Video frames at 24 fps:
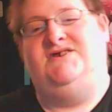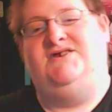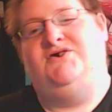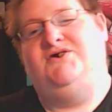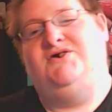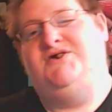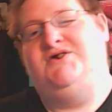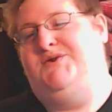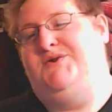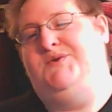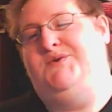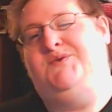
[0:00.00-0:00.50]
your
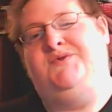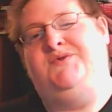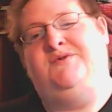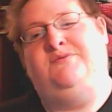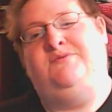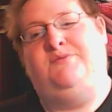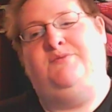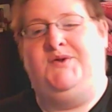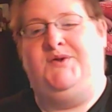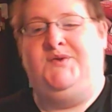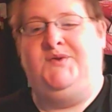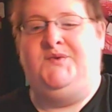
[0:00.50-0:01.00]
queue for
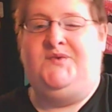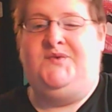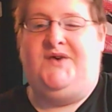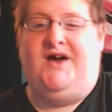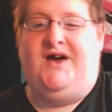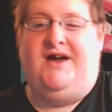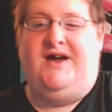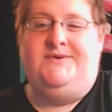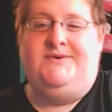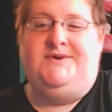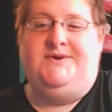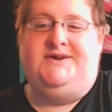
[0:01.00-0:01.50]
more than
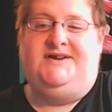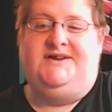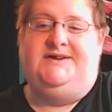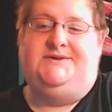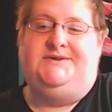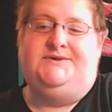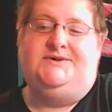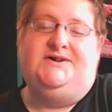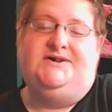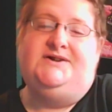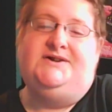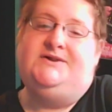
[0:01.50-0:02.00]
5, you can
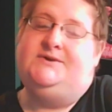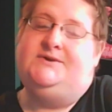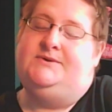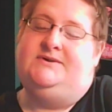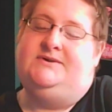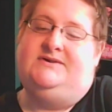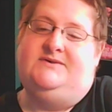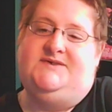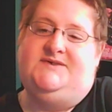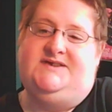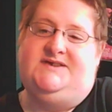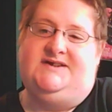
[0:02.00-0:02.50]
enter it a
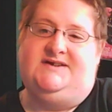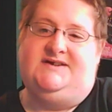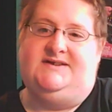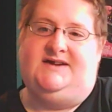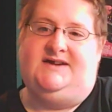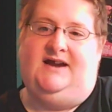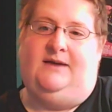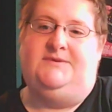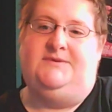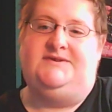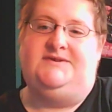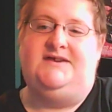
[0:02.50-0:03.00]
total of 6
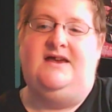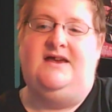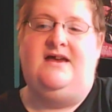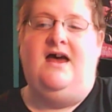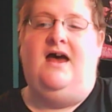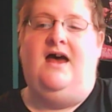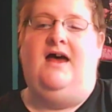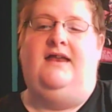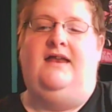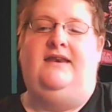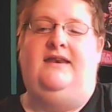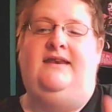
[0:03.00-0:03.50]
times.
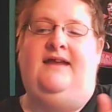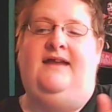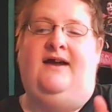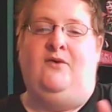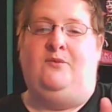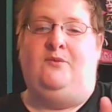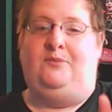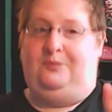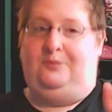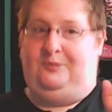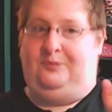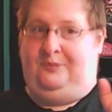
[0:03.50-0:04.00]

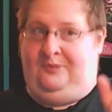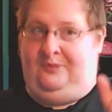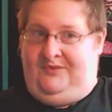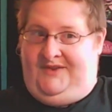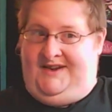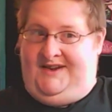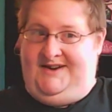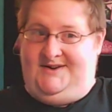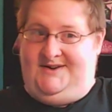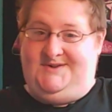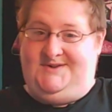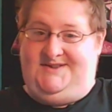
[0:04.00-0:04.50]
Now,
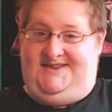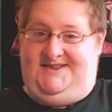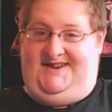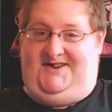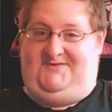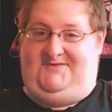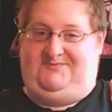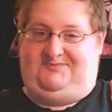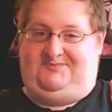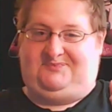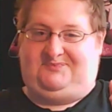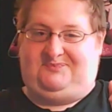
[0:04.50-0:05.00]
here's the thing.